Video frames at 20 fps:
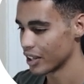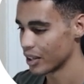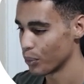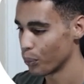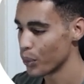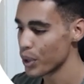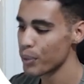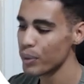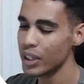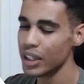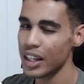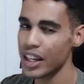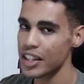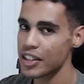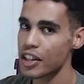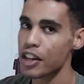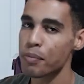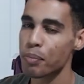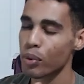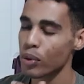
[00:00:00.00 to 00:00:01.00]
We will
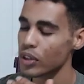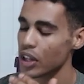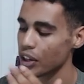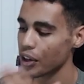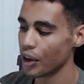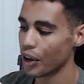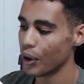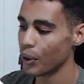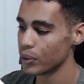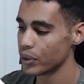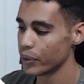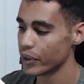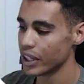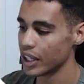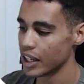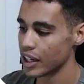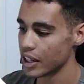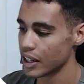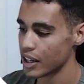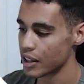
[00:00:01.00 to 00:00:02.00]
later put the code
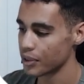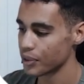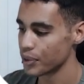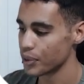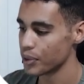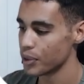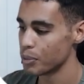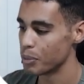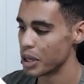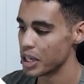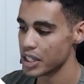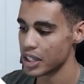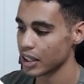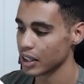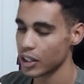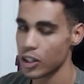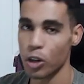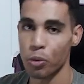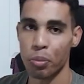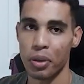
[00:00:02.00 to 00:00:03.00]
related to
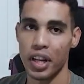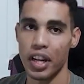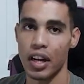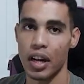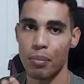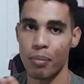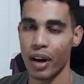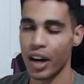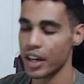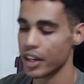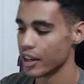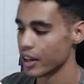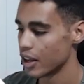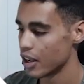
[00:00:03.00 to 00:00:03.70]
basically opening a buy.